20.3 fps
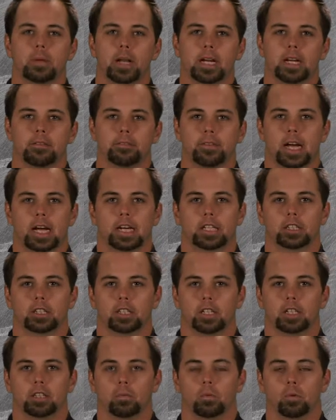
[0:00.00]

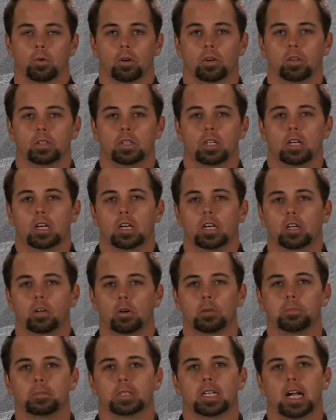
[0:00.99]
manufacturer in the world,
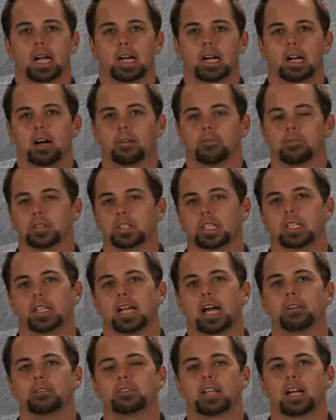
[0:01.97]
Kryptonite offers a
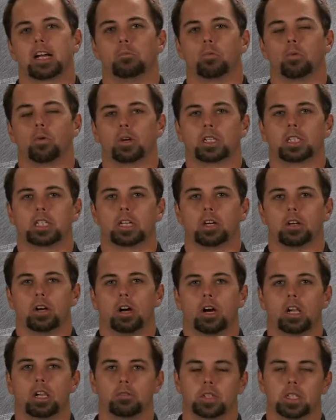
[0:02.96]
lifetime warranty on
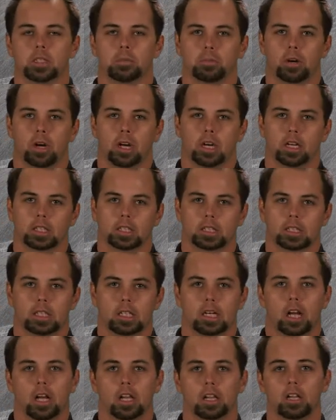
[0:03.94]
all of its products.
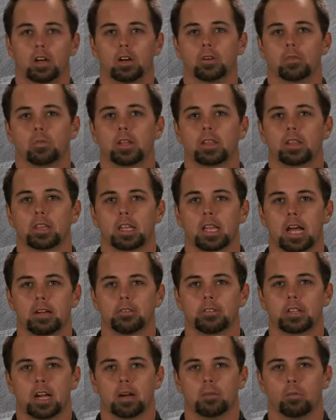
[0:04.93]
Along with the
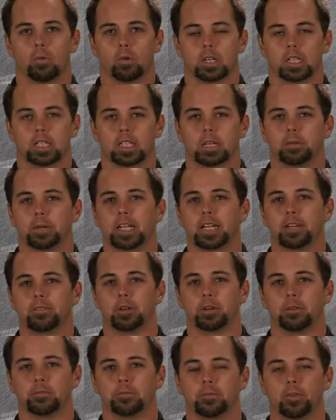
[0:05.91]
lifetime warranty, we give
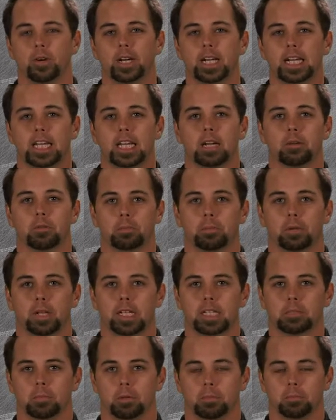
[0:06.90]
you a free key
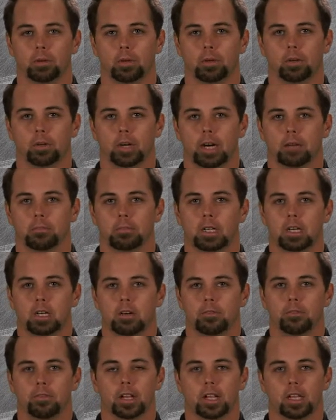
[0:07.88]
replacement program.
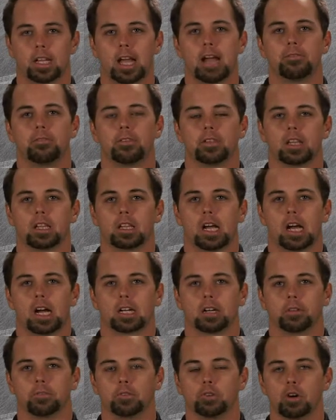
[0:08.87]
For the life of the
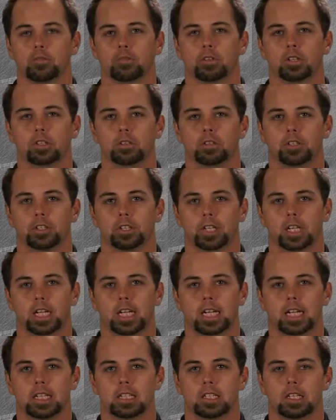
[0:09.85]
lock, if you ever lose your
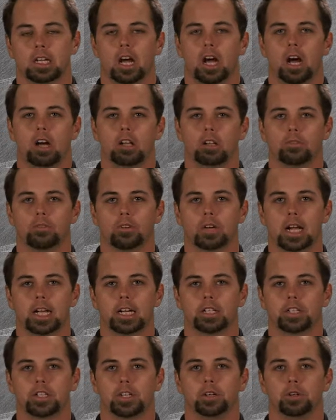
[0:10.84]
keys, I'll
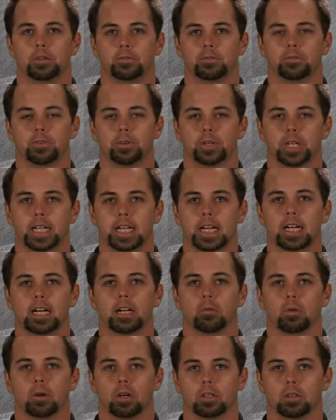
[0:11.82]
overnight two free
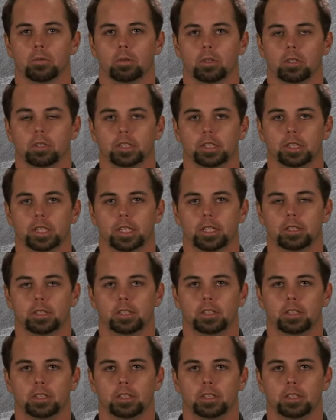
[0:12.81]
anywhere in the world to you.